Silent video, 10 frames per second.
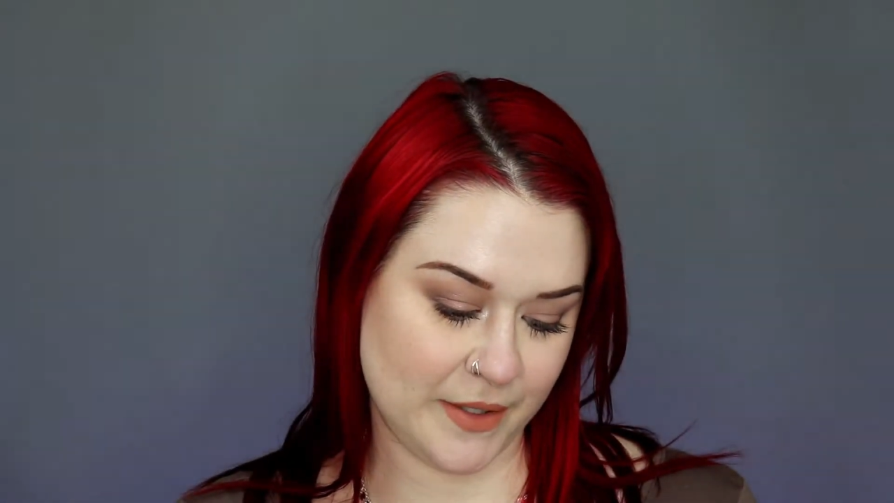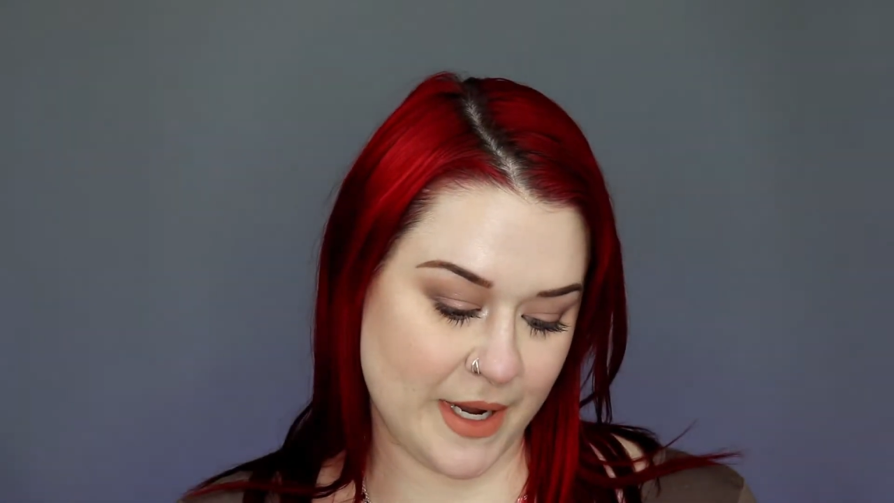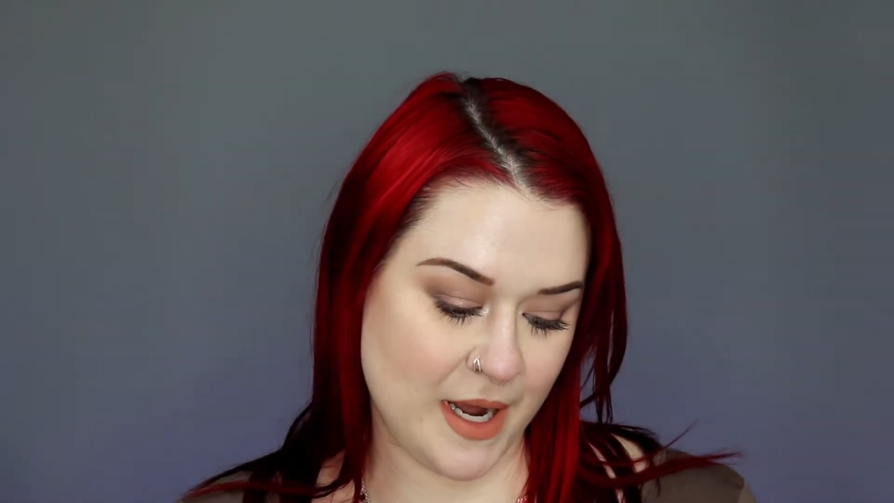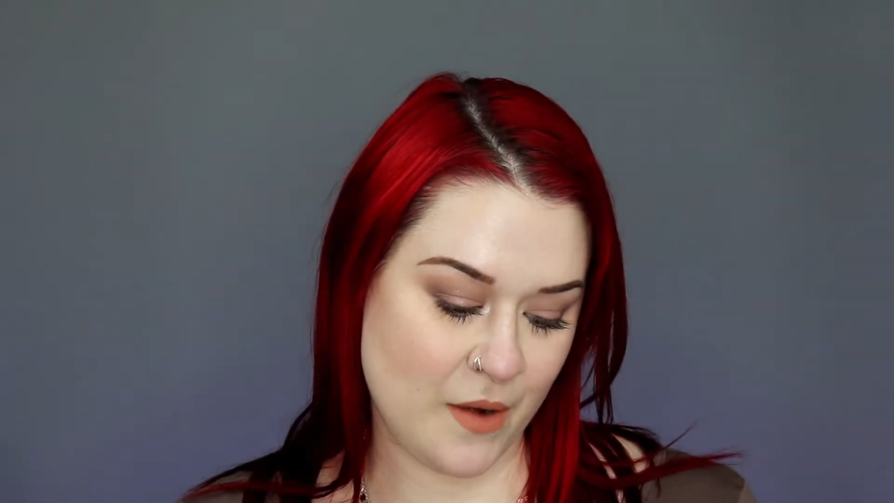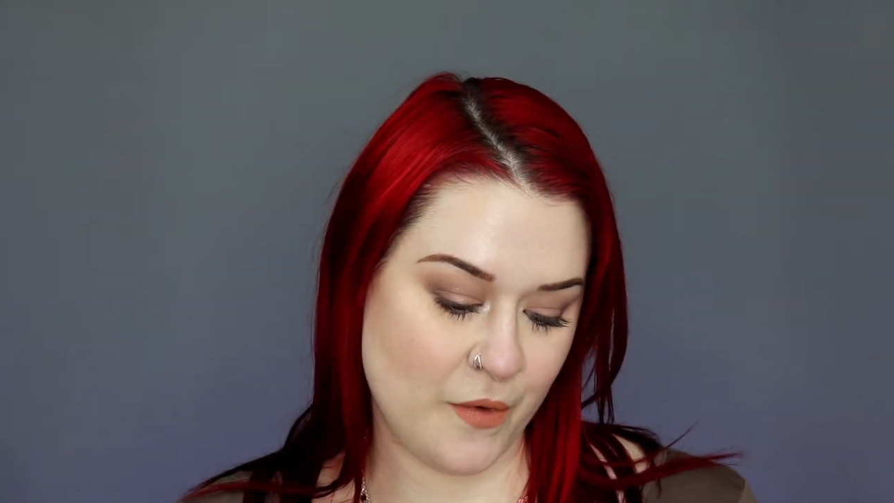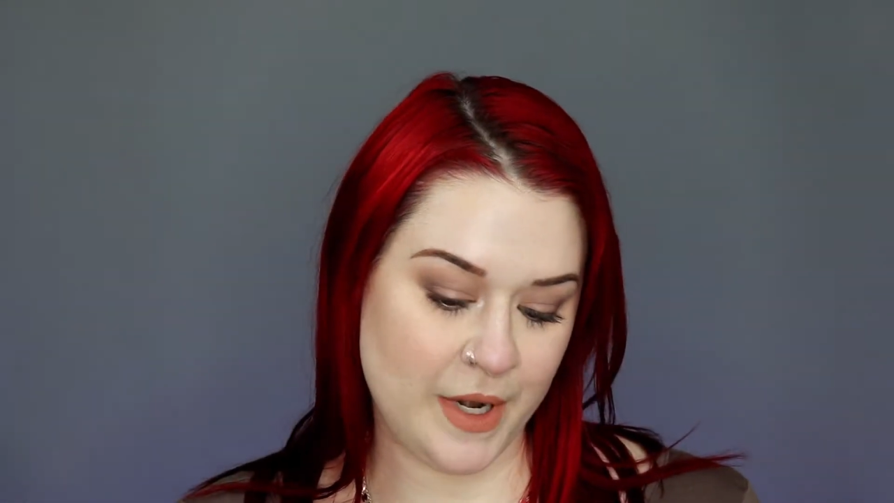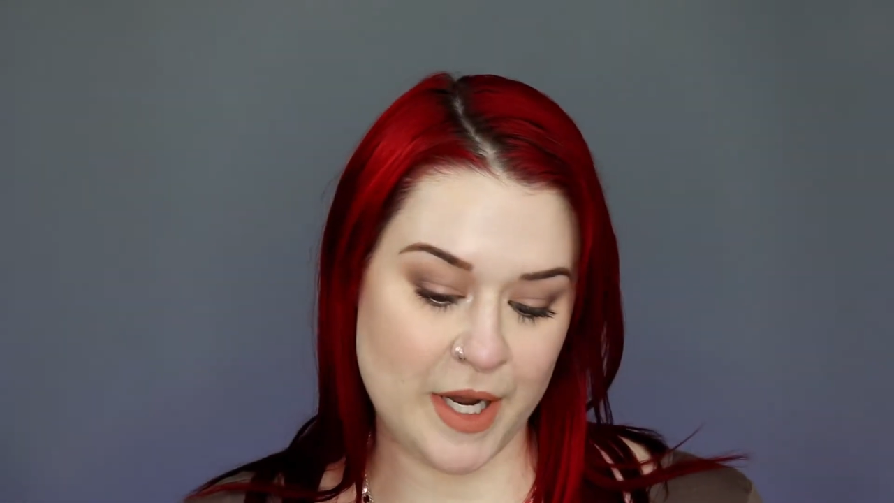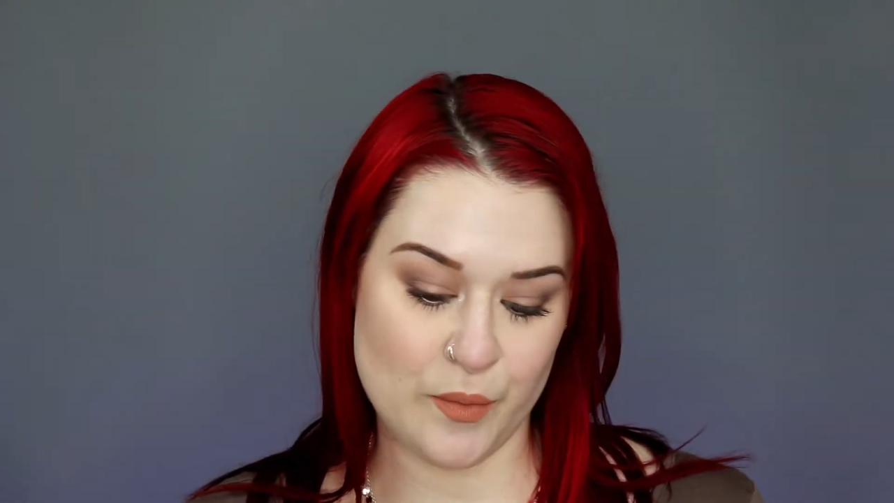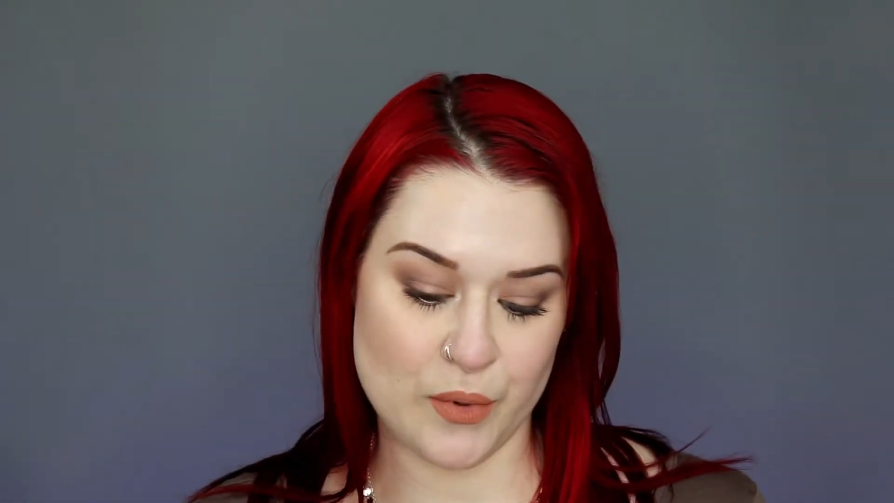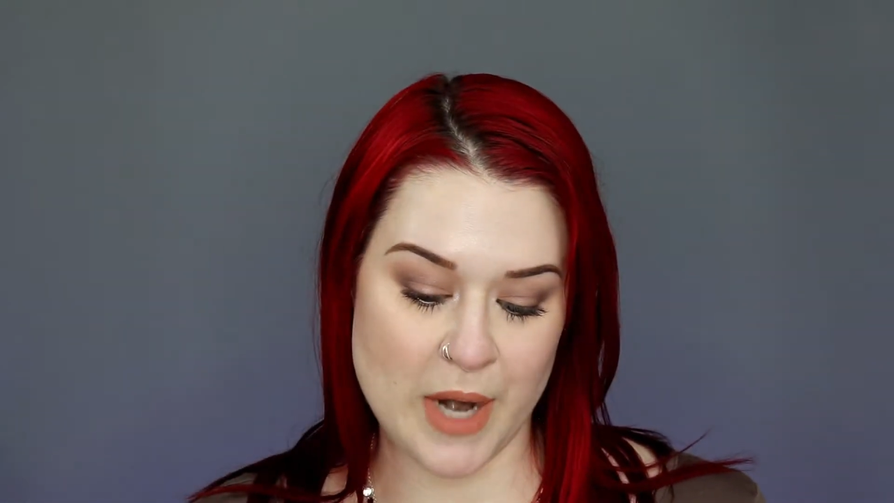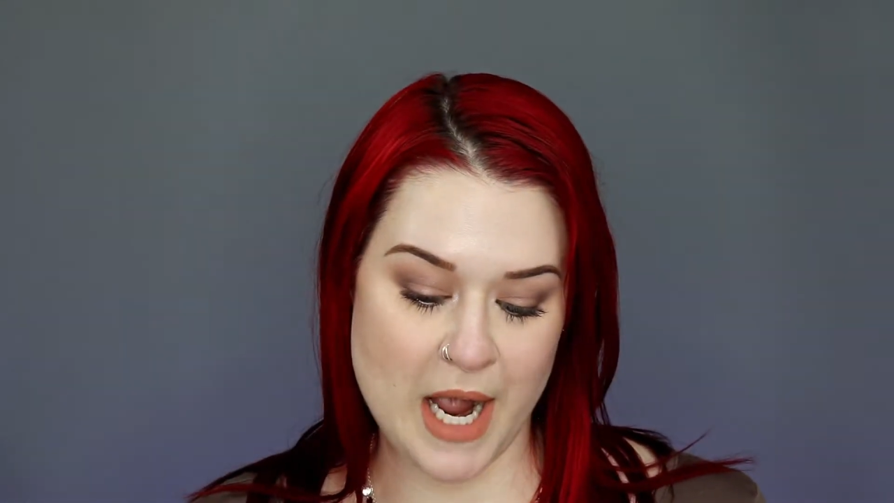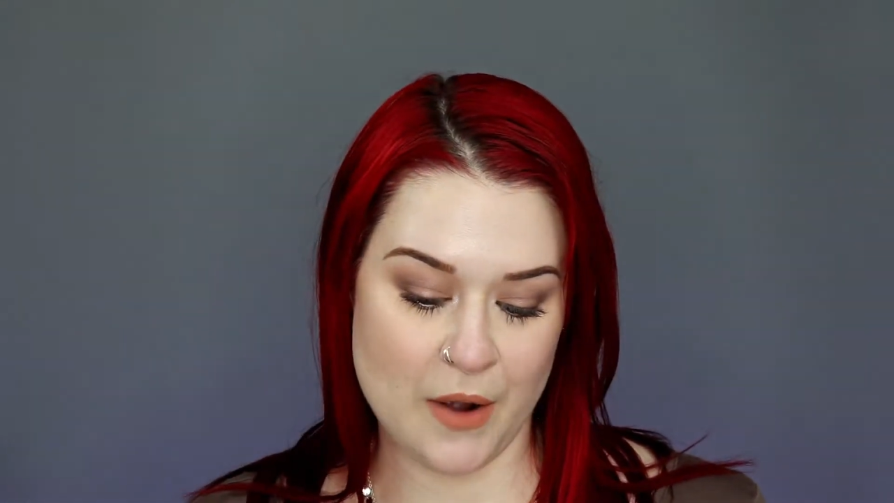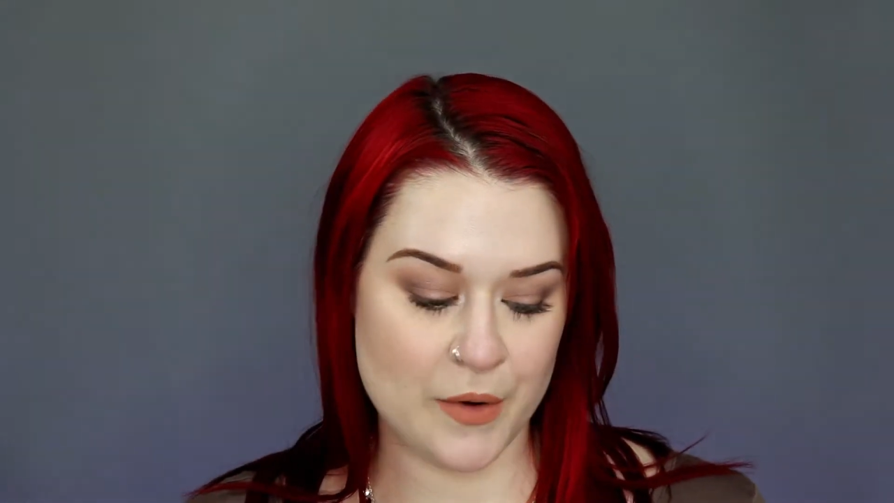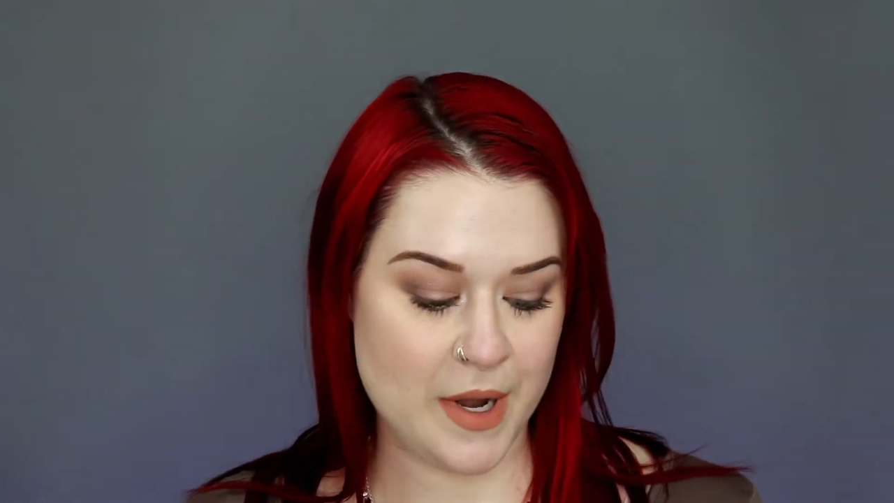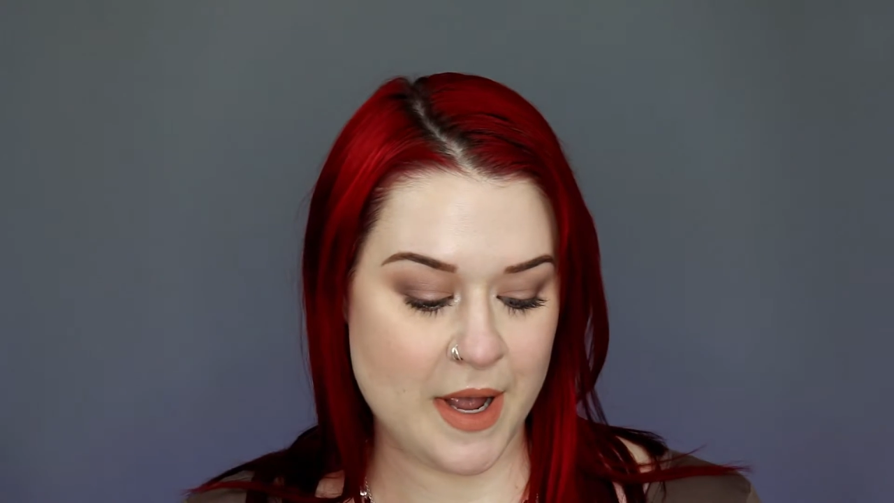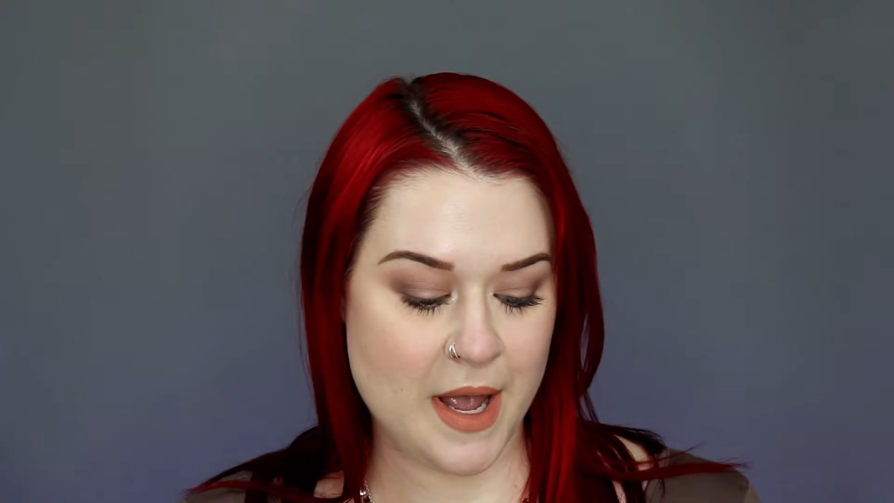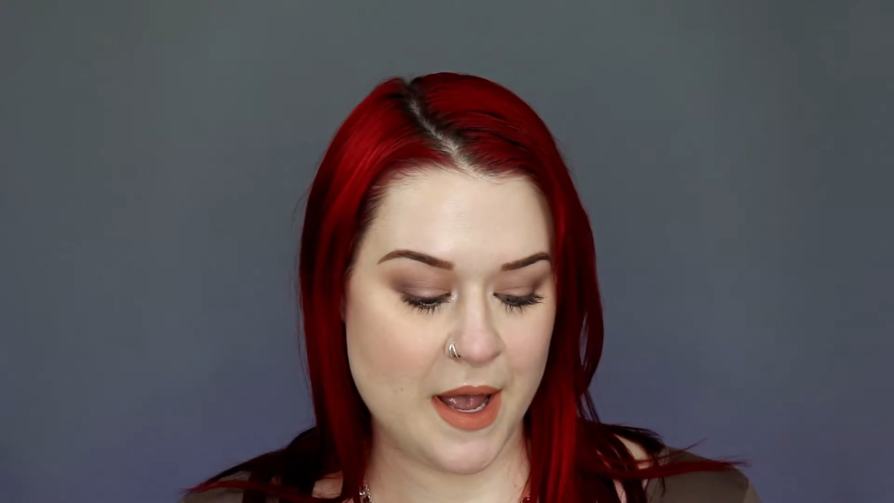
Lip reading: So I got one in brown